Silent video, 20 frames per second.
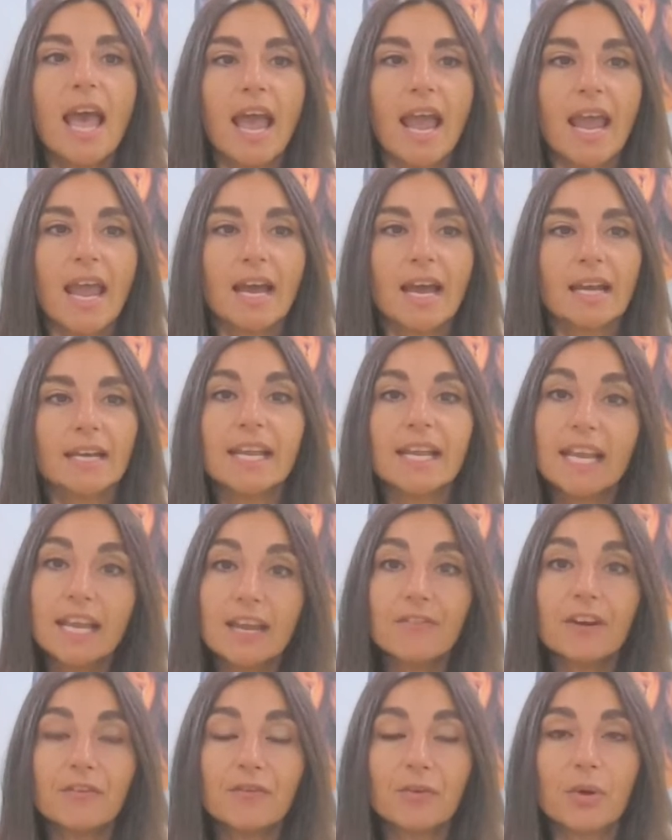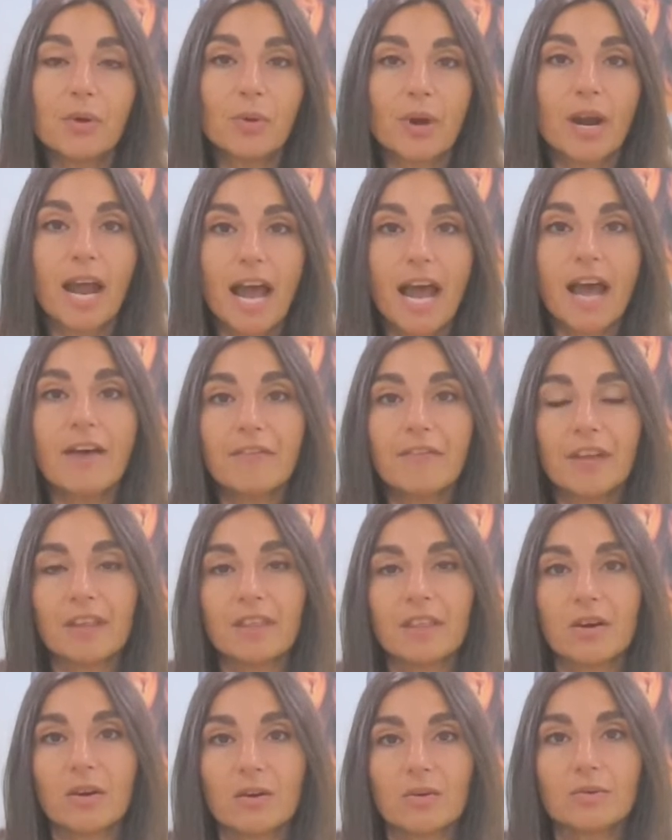And even if we were having
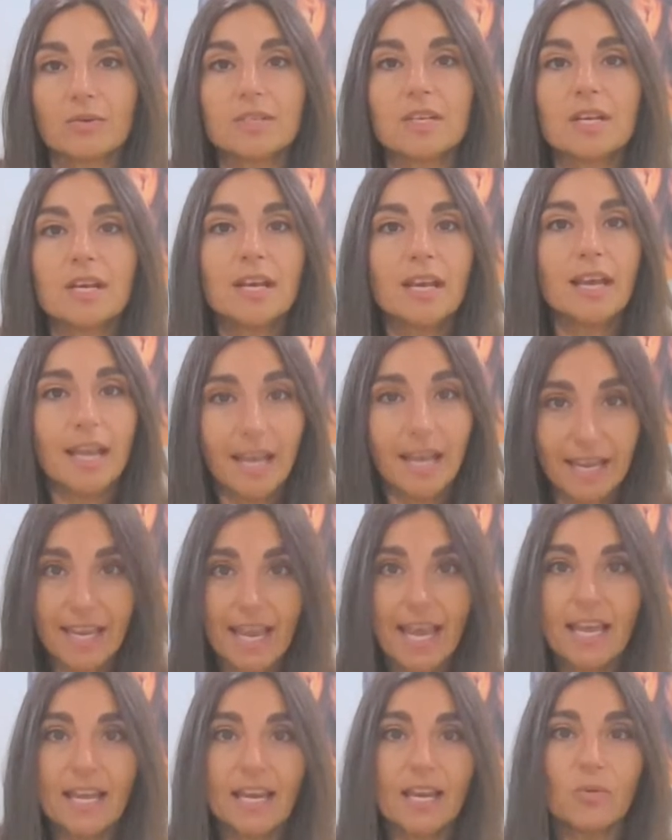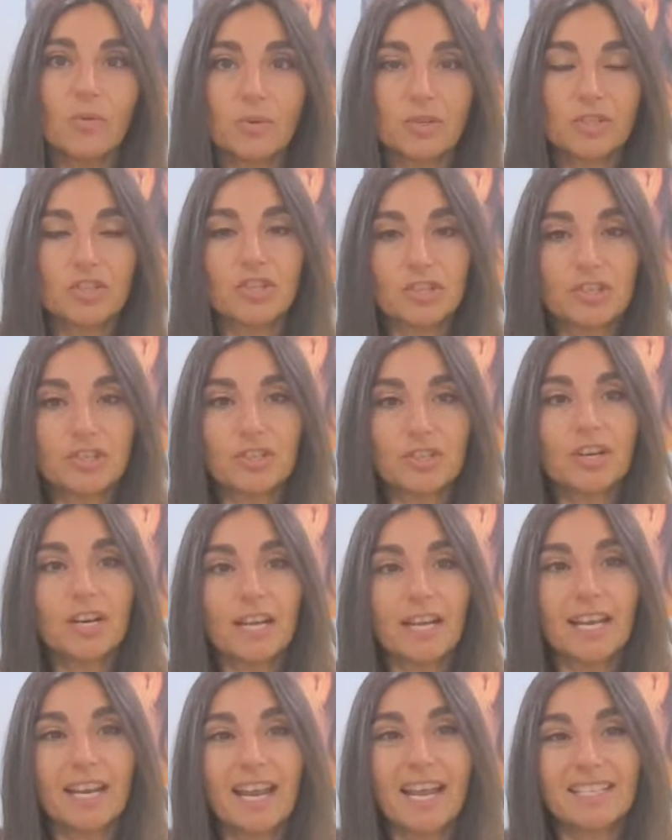those, again, it was just going
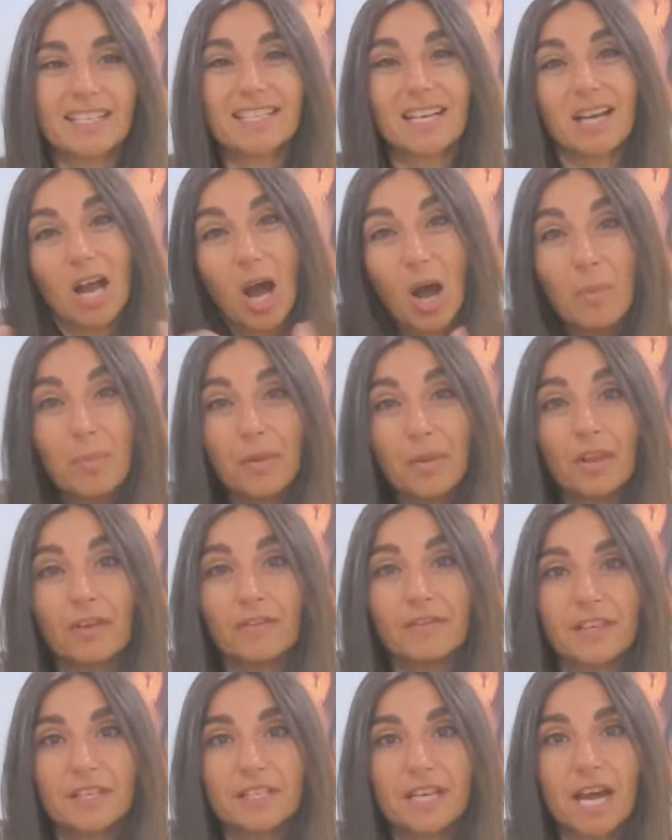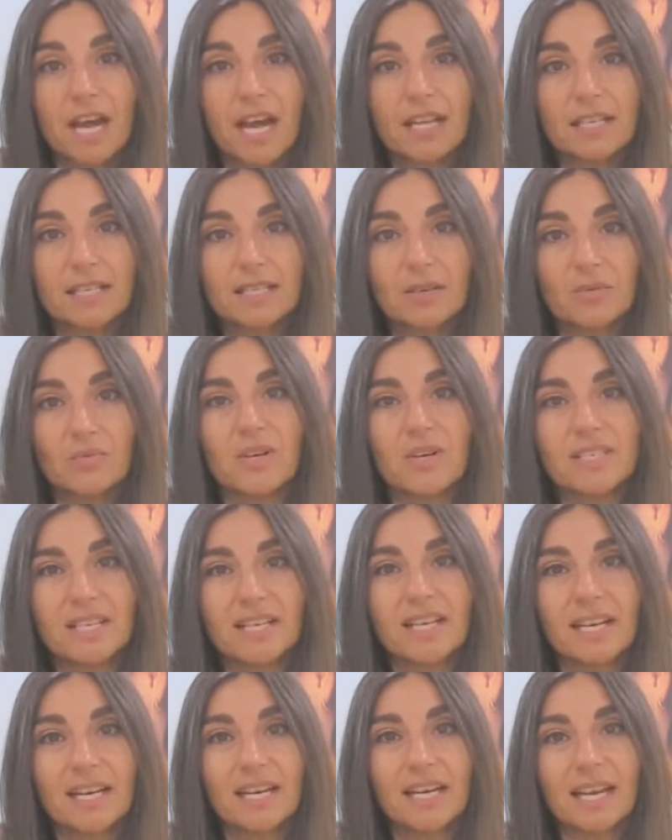to connect a couple of the dots. It
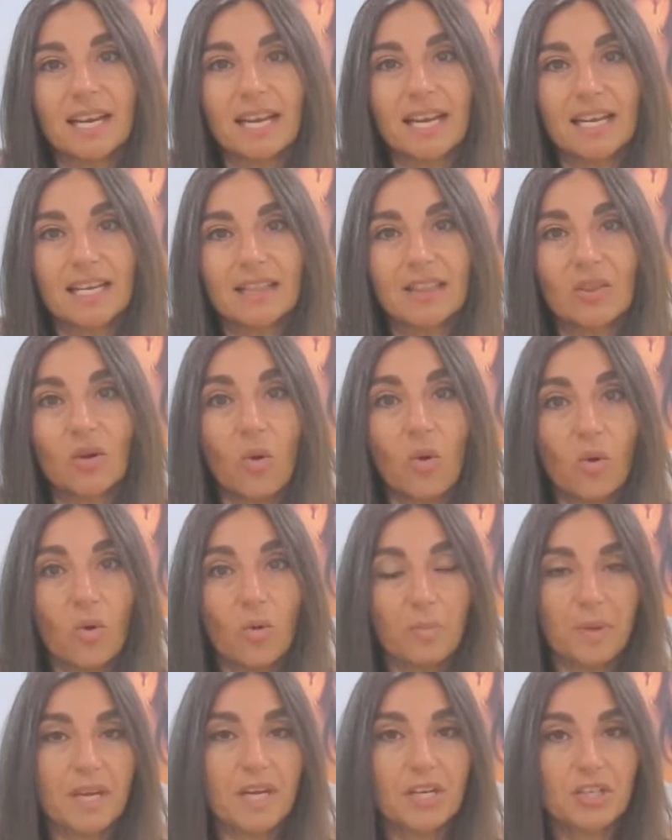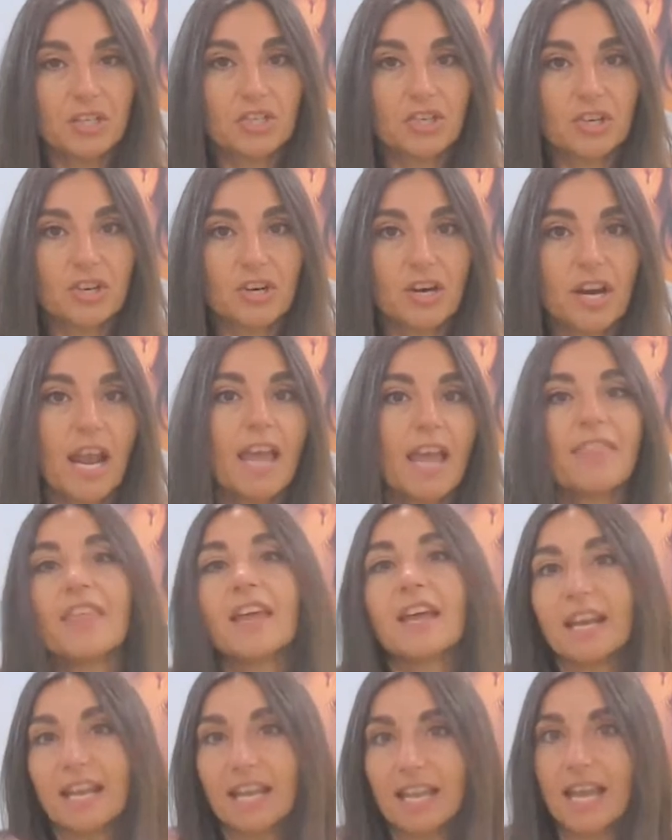wasn't going to connect the whole picture. And
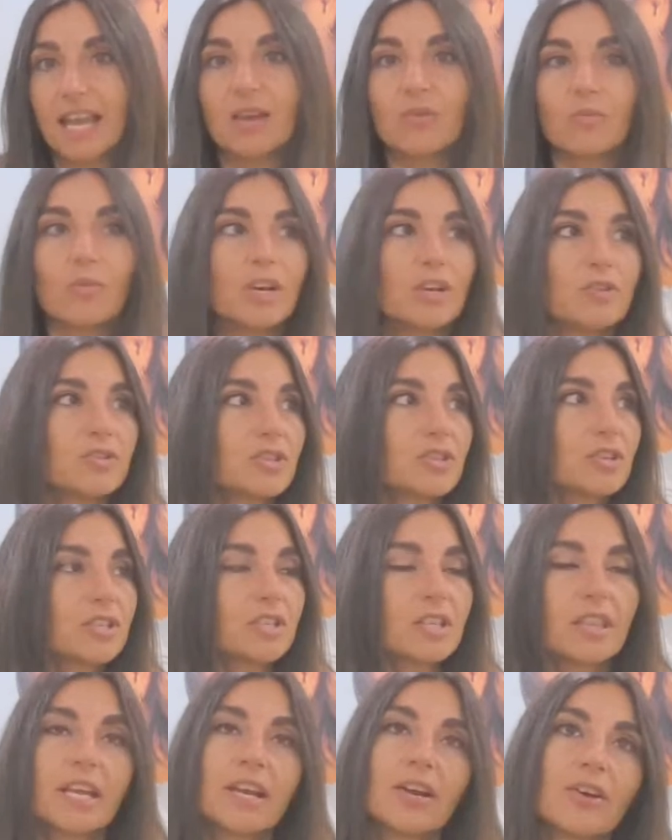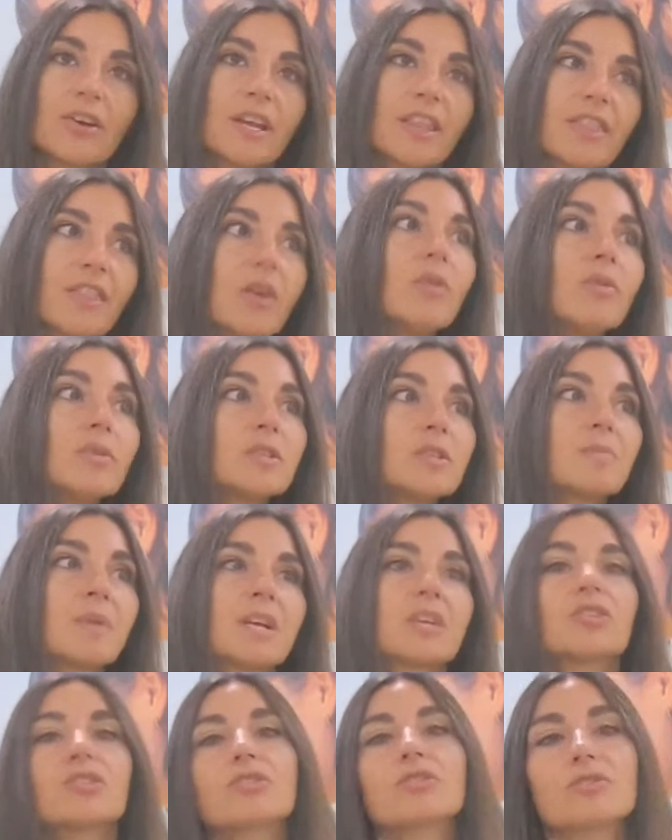then again, when you start to layer in those
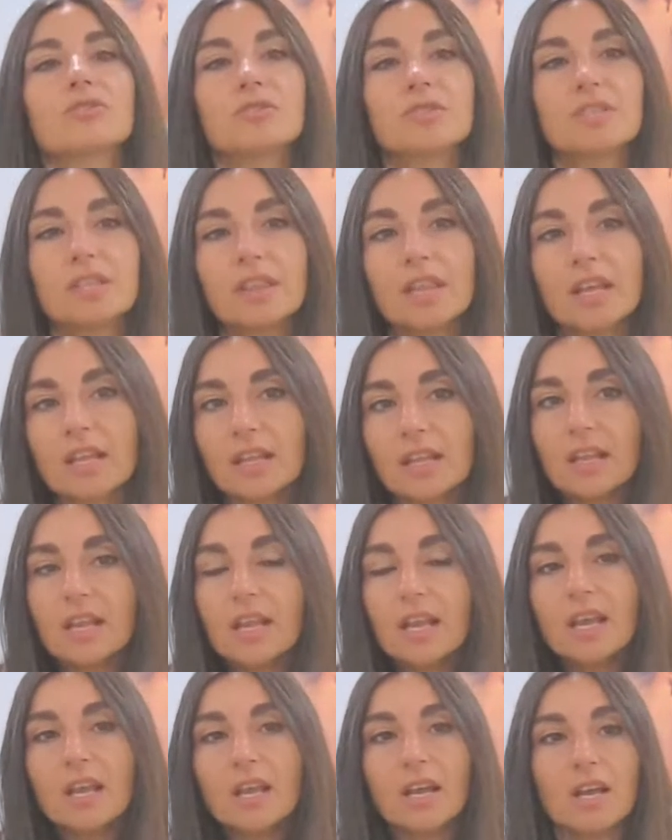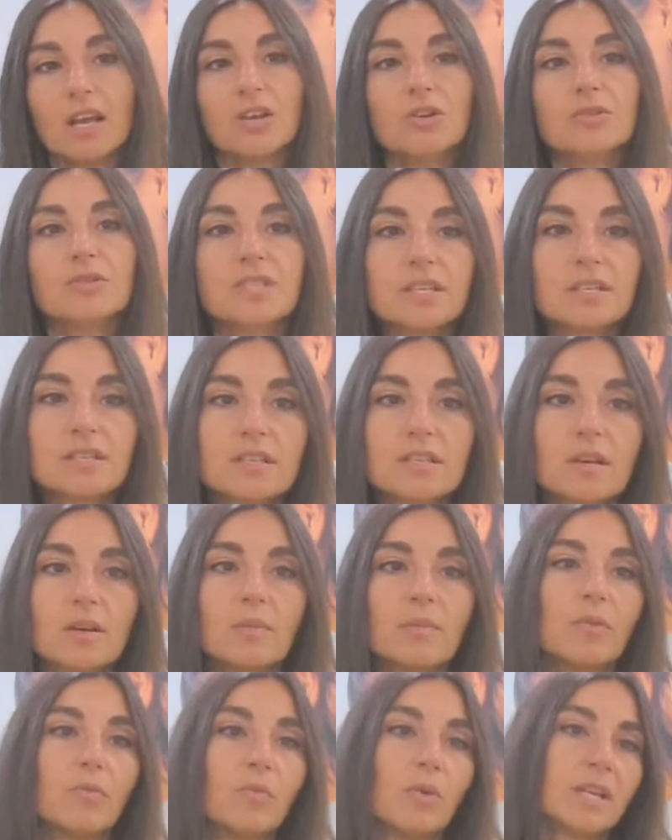pictures and then a new
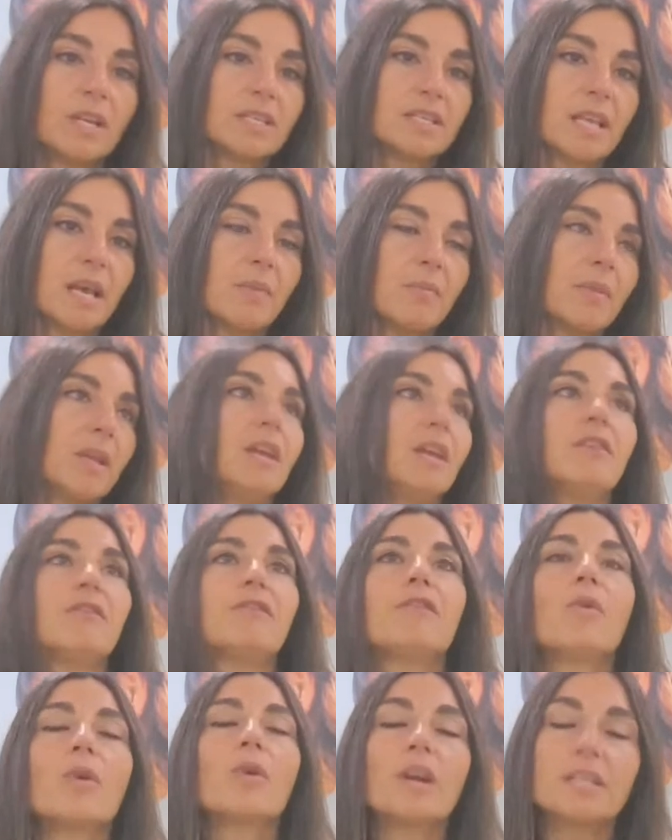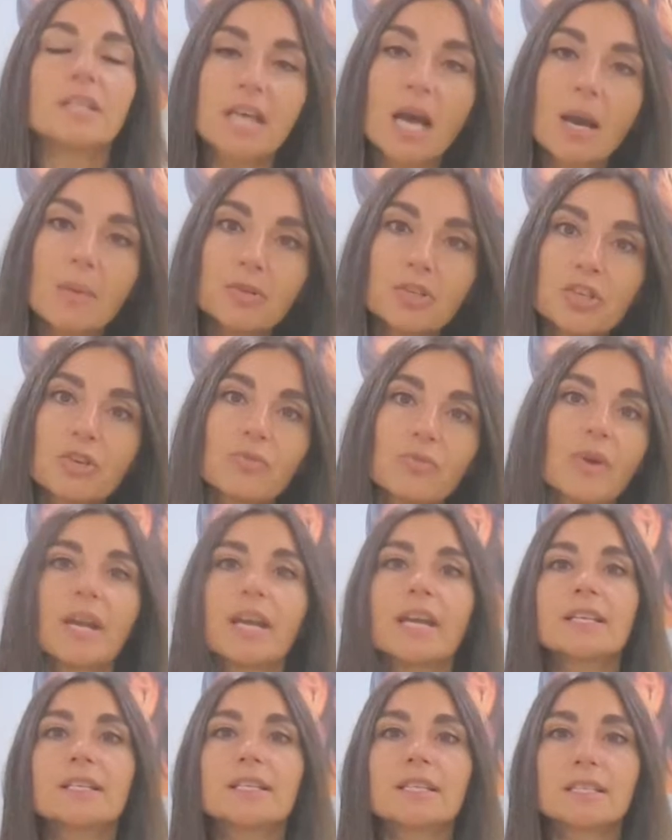system and what does that mean for adoption
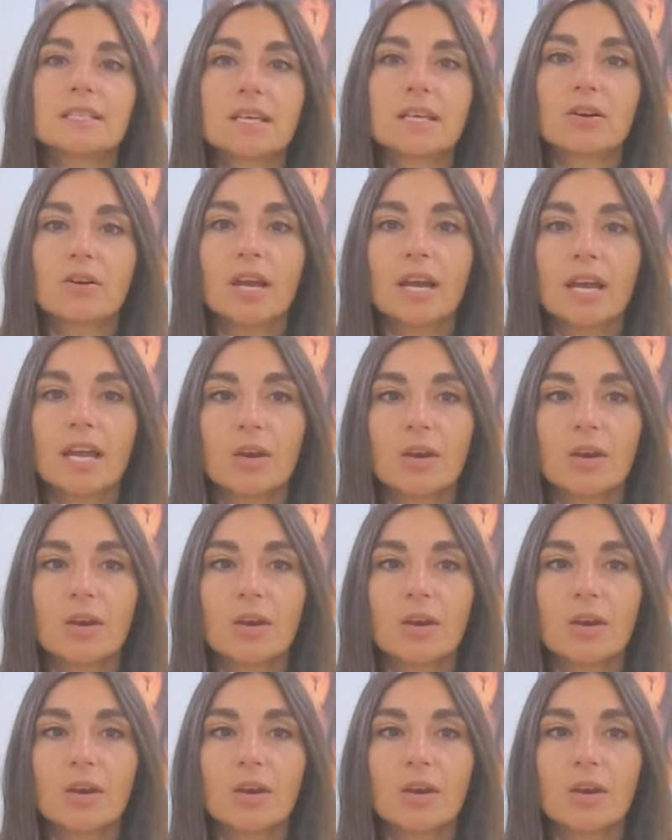rates, et cetera.